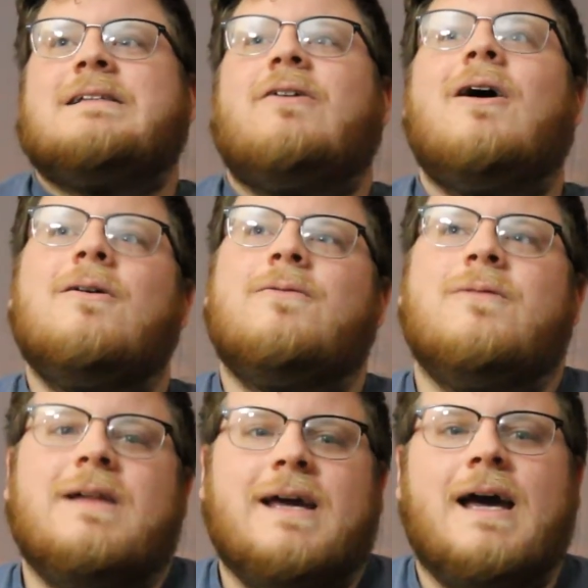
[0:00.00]
So
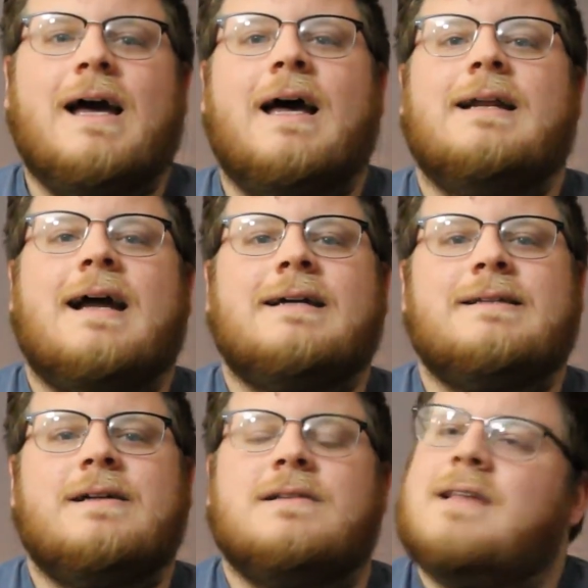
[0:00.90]
hopefully
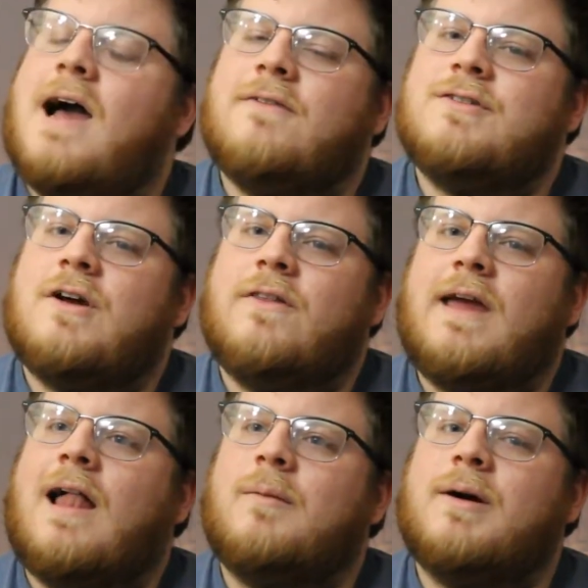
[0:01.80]
next year's live show,
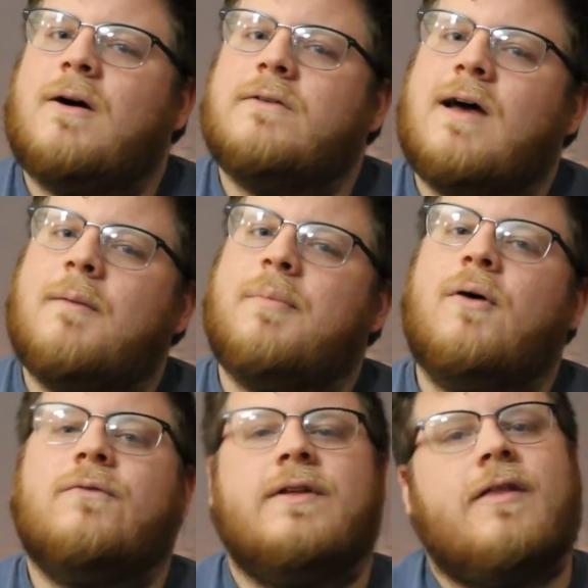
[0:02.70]
the caliber goes
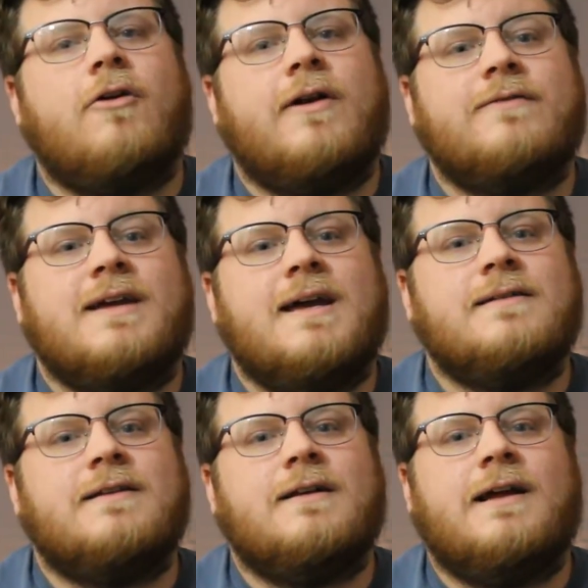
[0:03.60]
up. Hopefully they don't have to
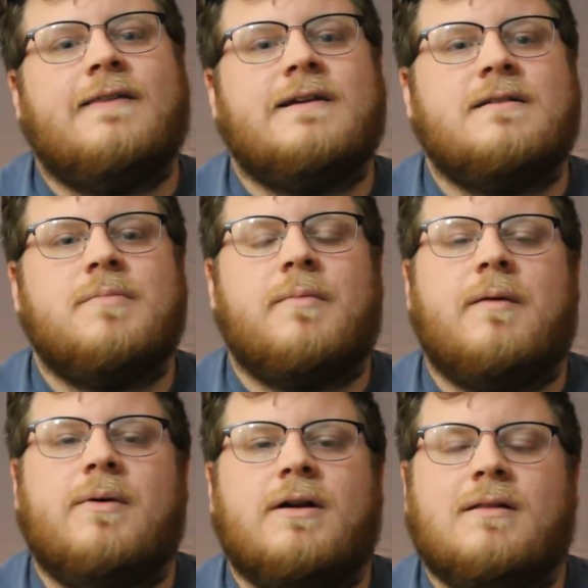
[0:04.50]
cancel it like they did
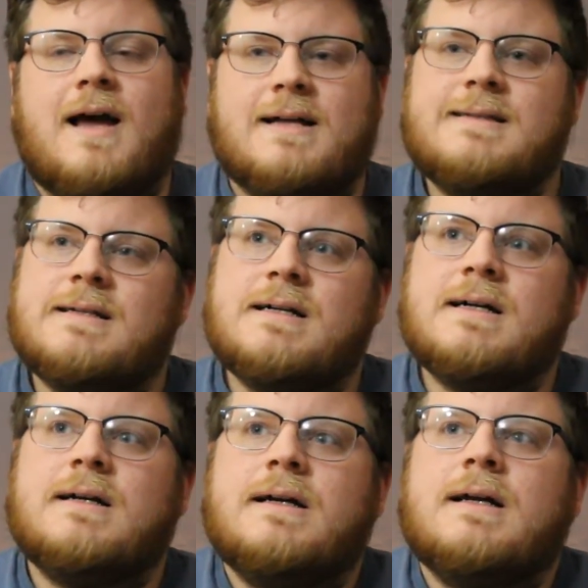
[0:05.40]
Bye Bye Birdie last
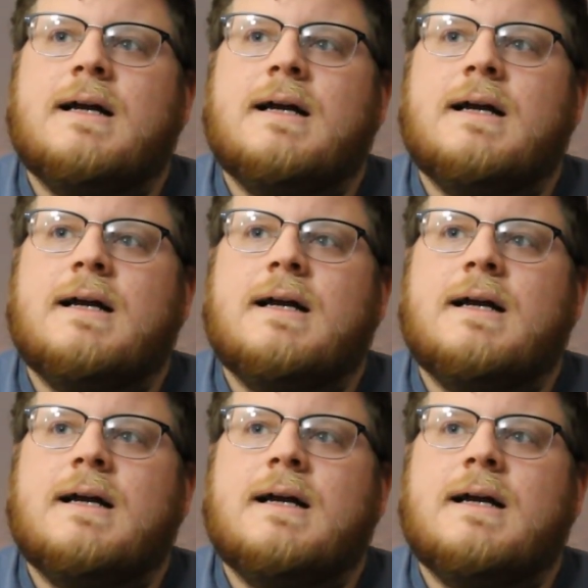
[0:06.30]
year.